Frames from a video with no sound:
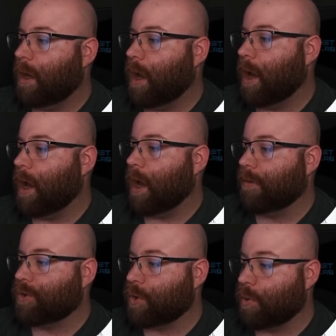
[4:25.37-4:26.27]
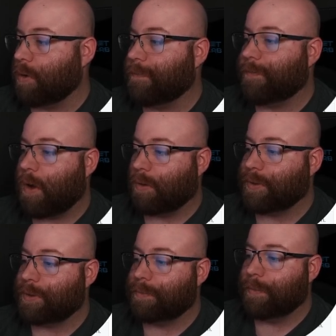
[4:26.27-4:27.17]
of true or
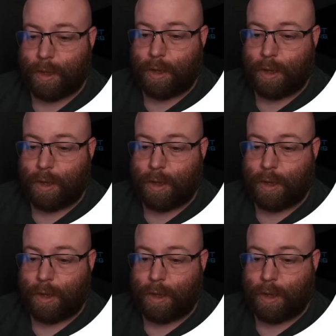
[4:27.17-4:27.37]
false.